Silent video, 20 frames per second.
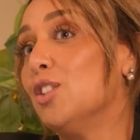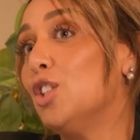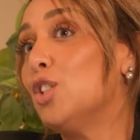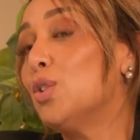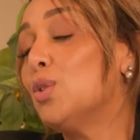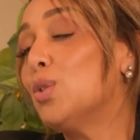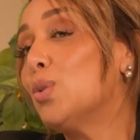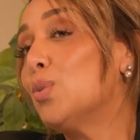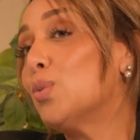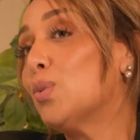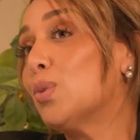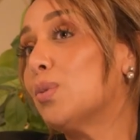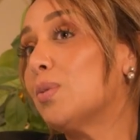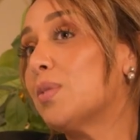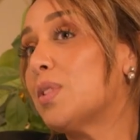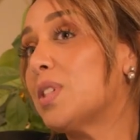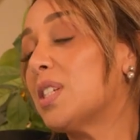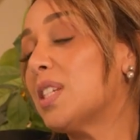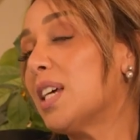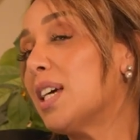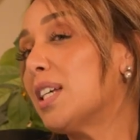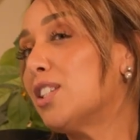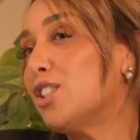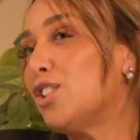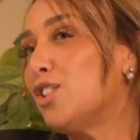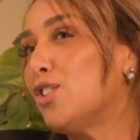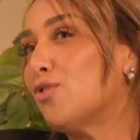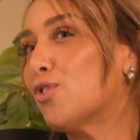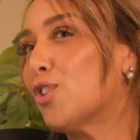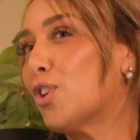you
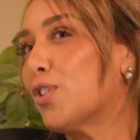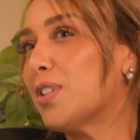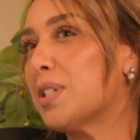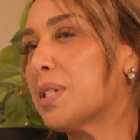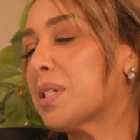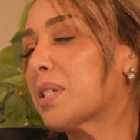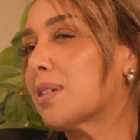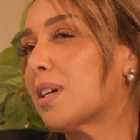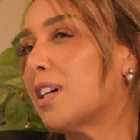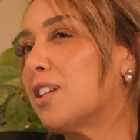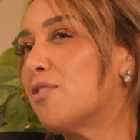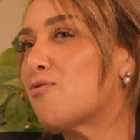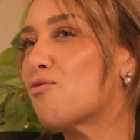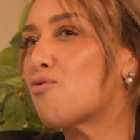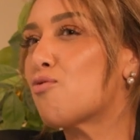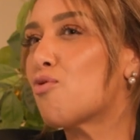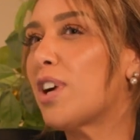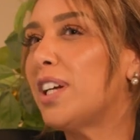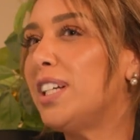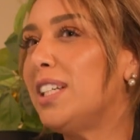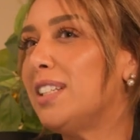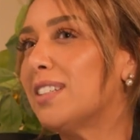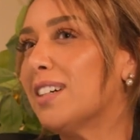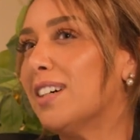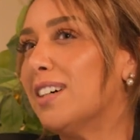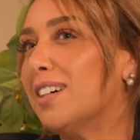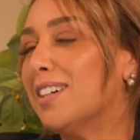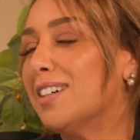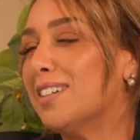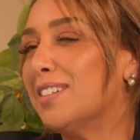said you've got this kind of
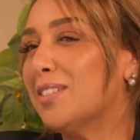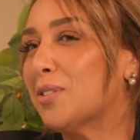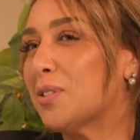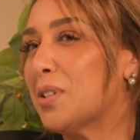radar,